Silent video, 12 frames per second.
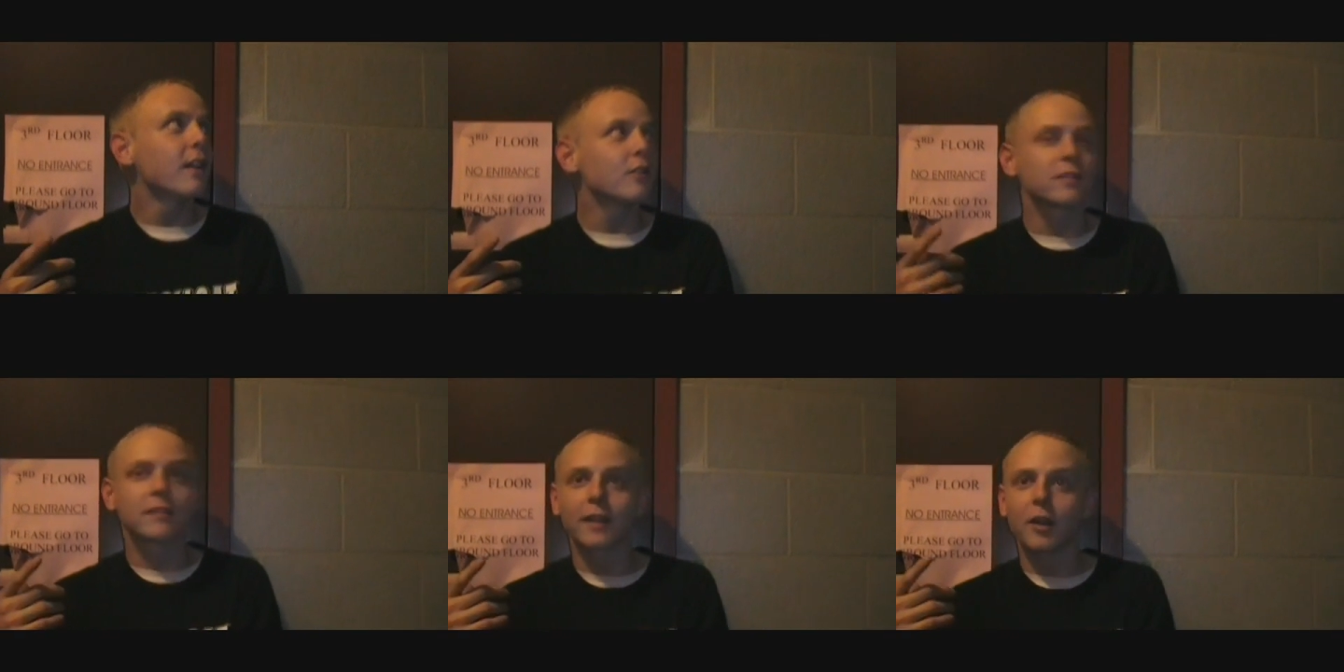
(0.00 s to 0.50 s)
I
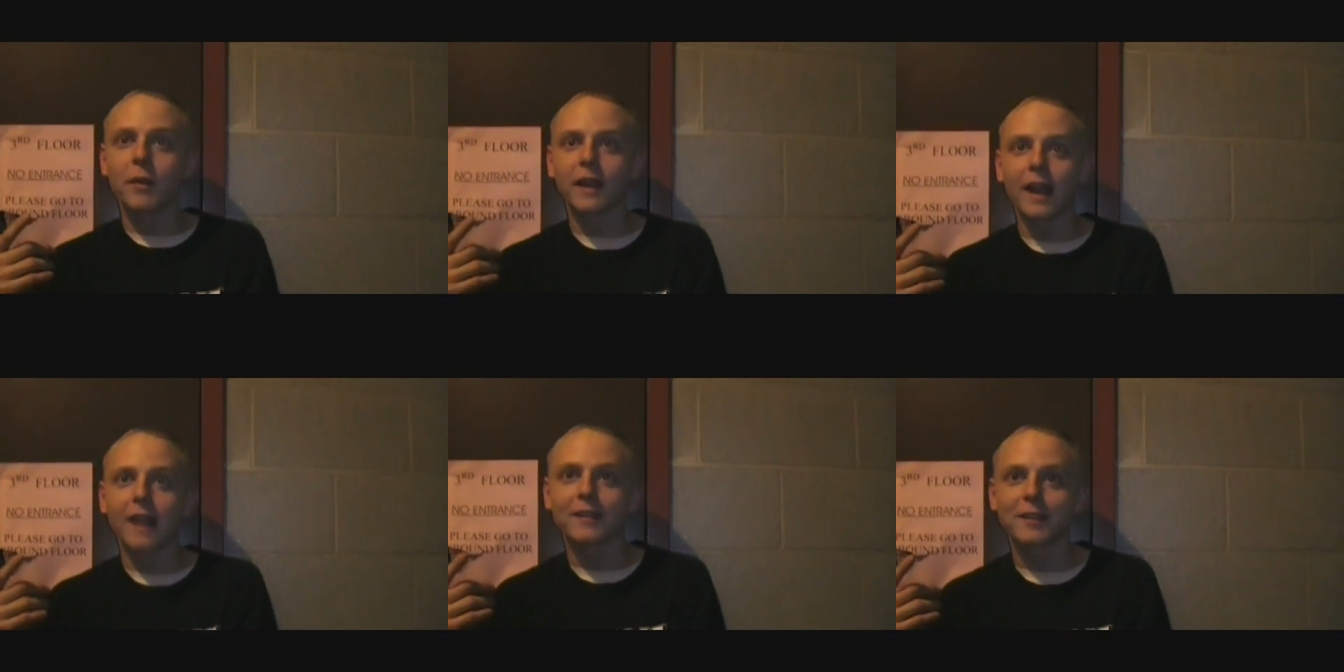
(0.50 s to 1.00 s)
was just like, oh my
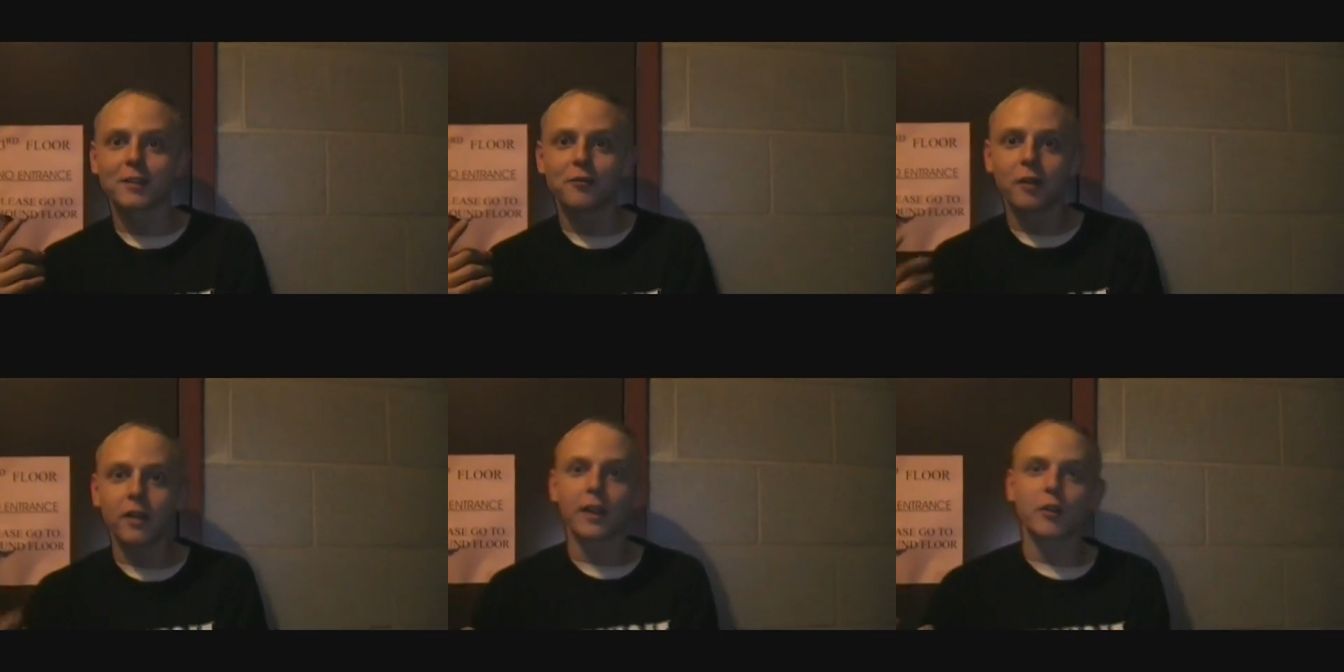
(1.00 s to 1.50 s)
god, this is
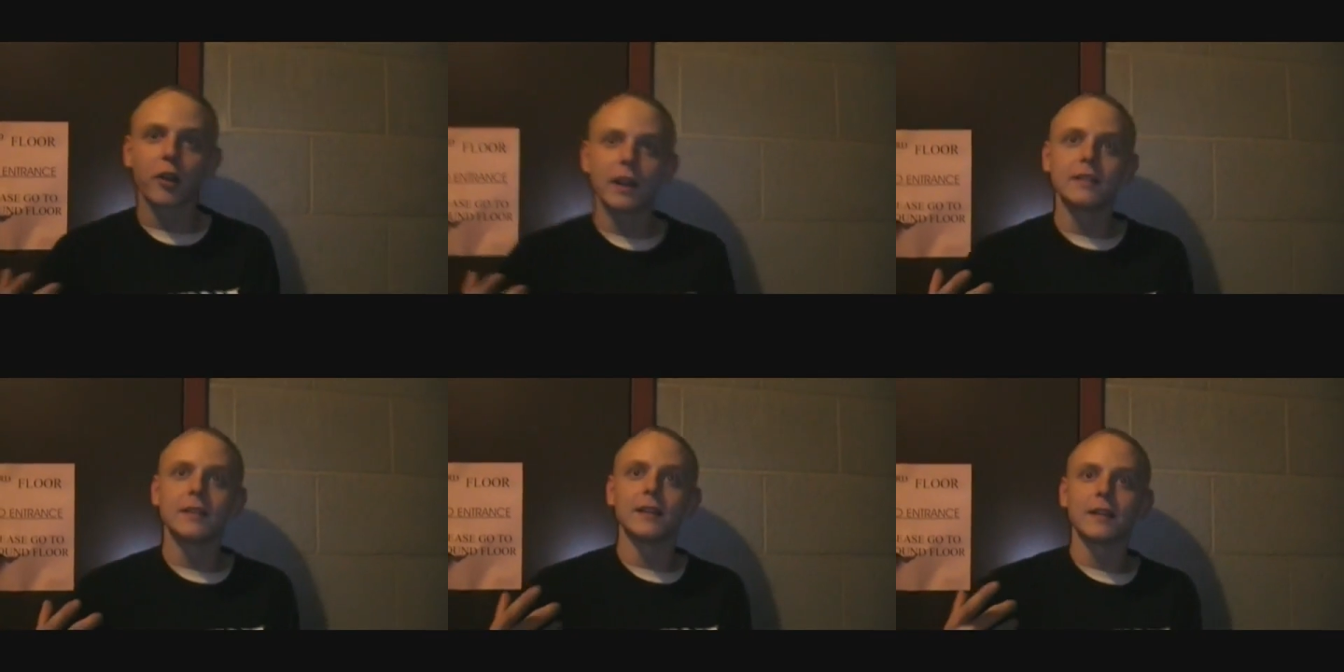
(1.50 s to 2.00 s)
fucking
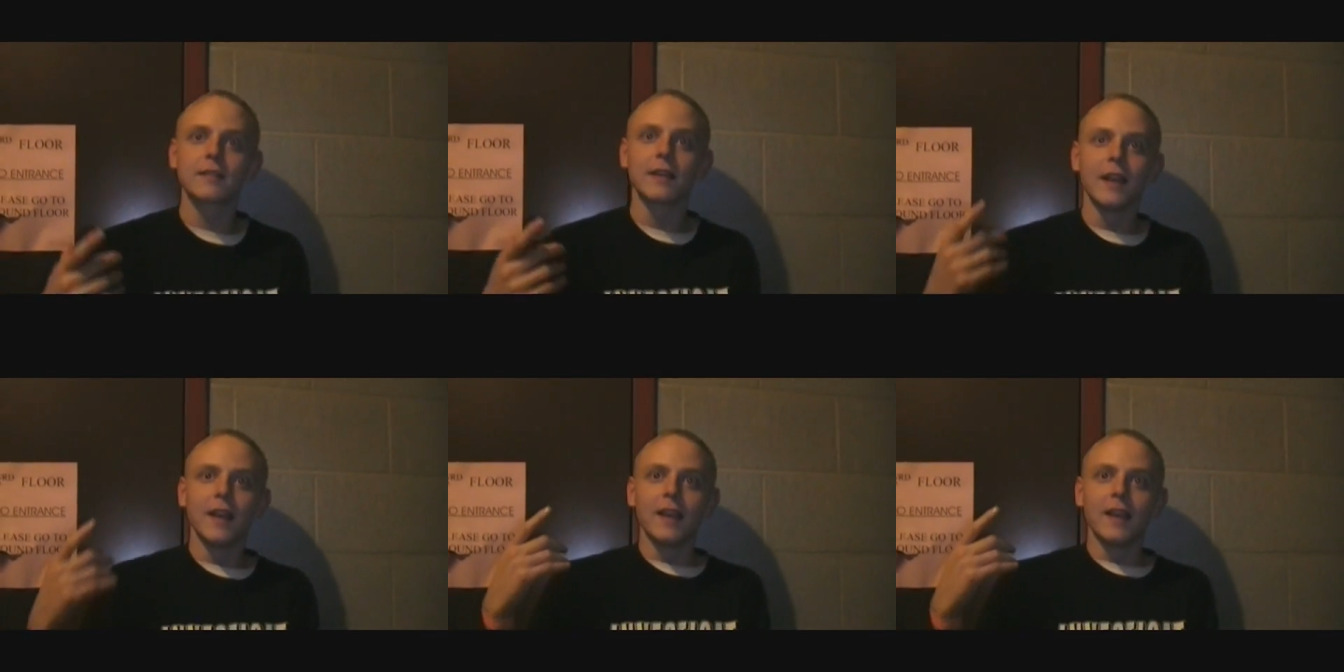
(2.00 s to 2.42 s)
craziness.